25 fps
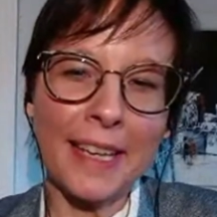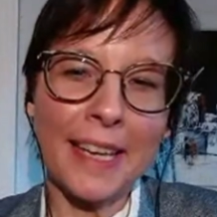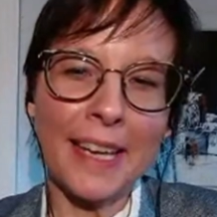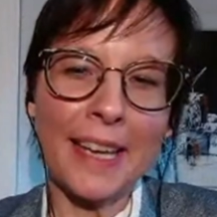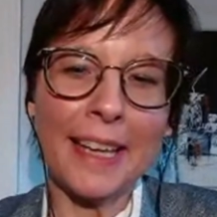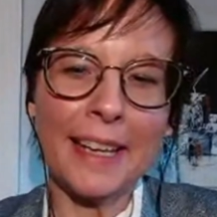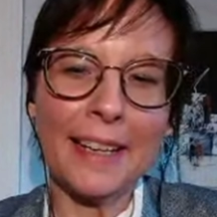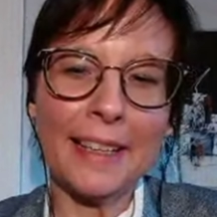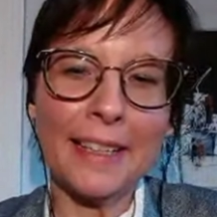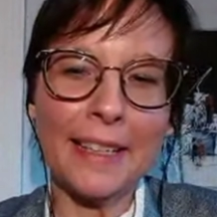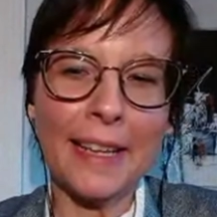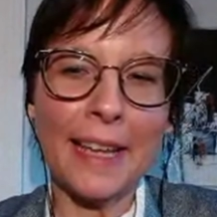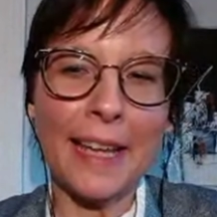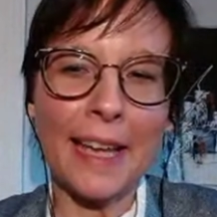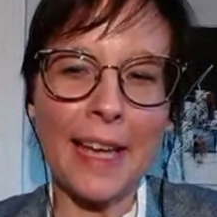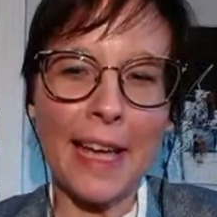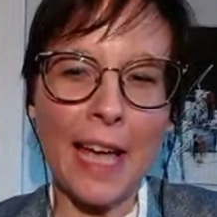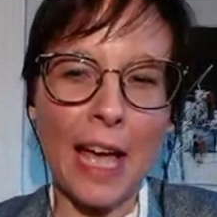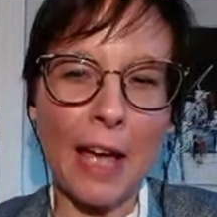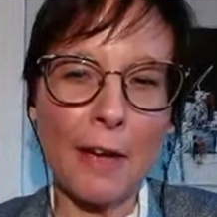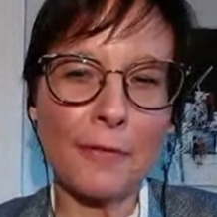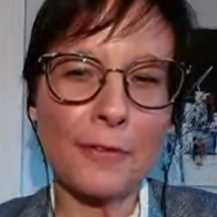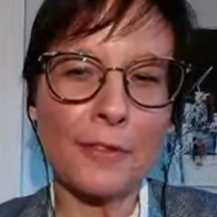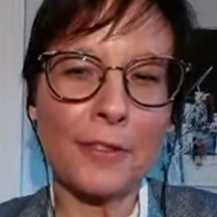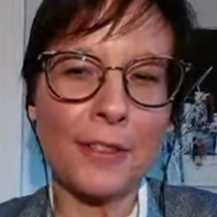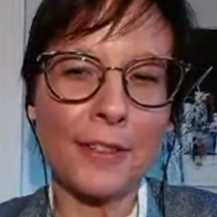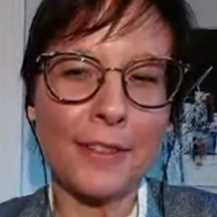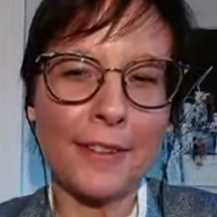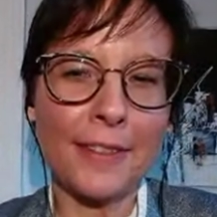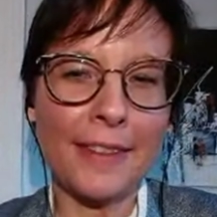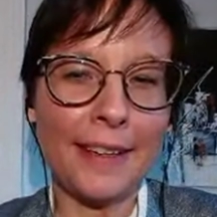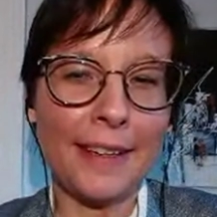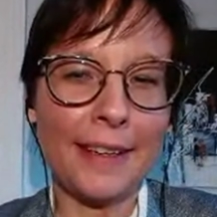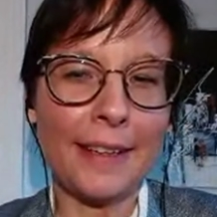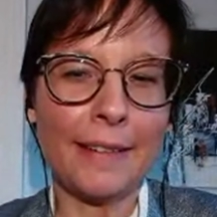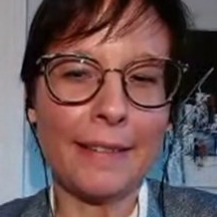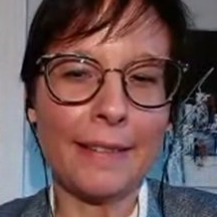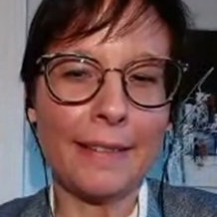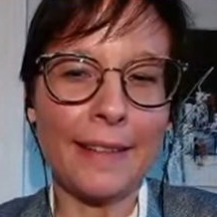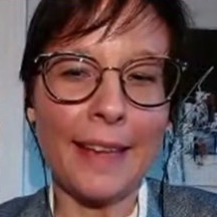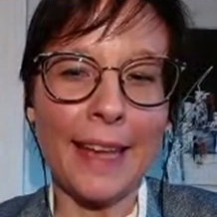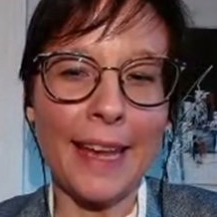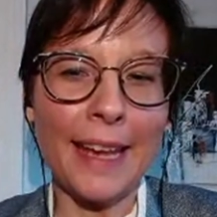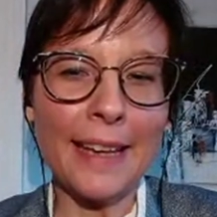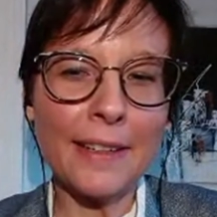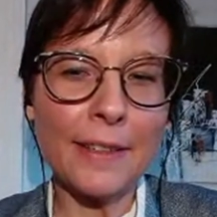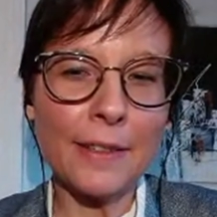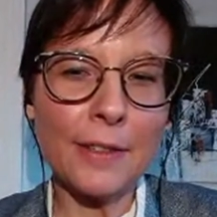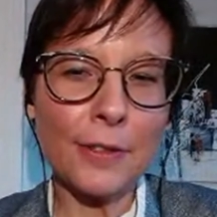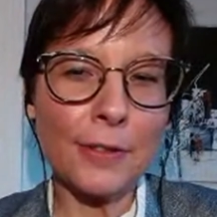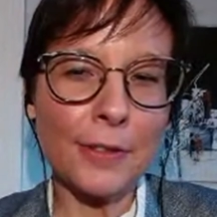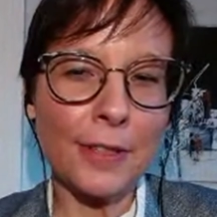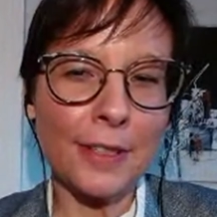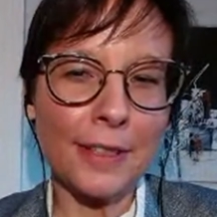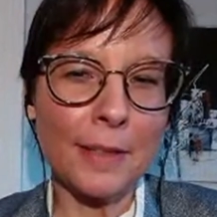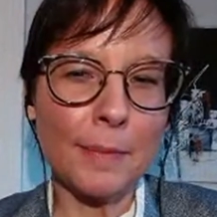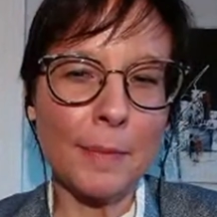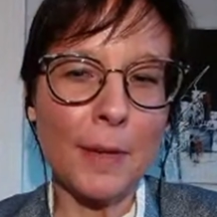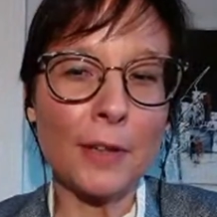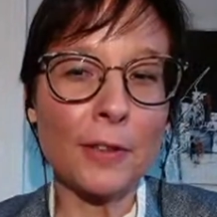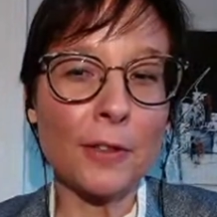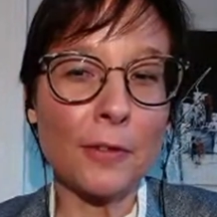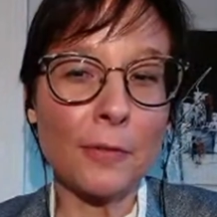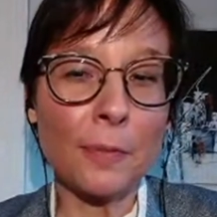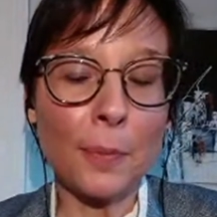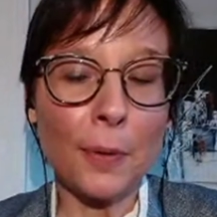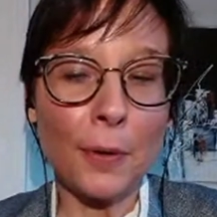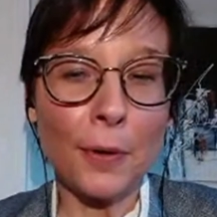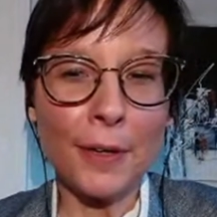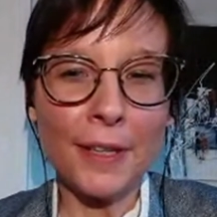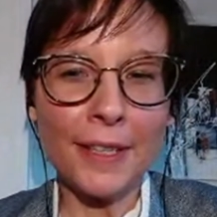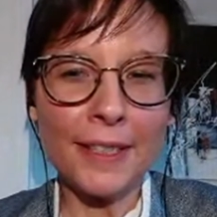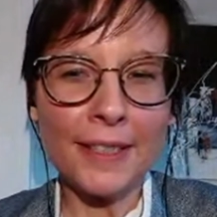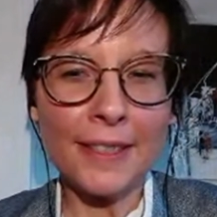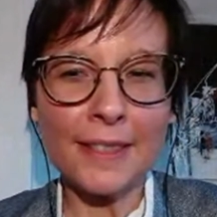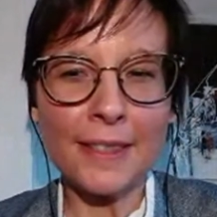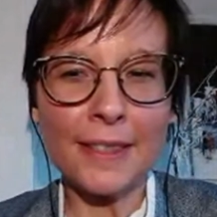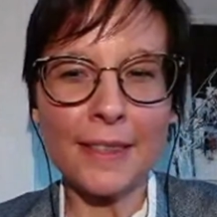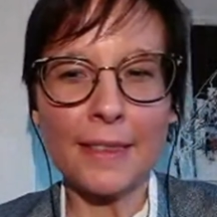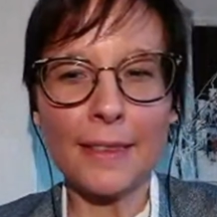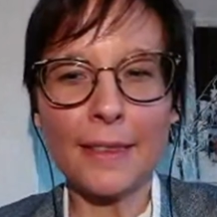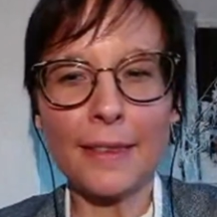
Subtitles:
And after they gained a certain amount of points,